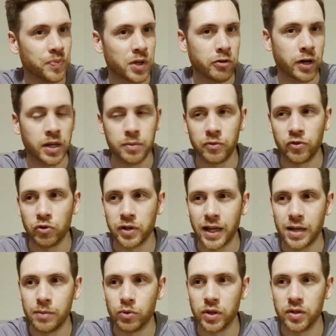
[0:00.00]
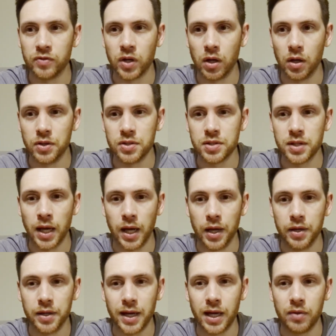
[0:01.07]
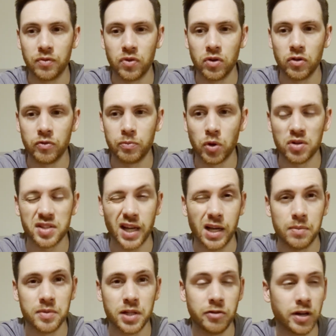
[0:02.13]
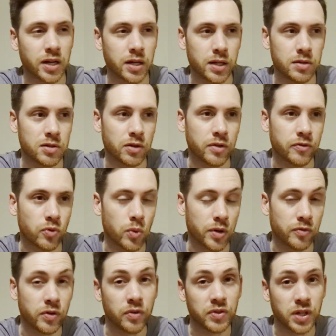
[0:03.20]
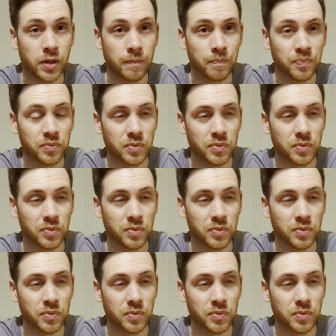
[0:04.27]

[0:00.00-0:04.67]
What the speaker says: You reckon for a Game Boy Advance and a handful of box games, he reckon he was looking for 150.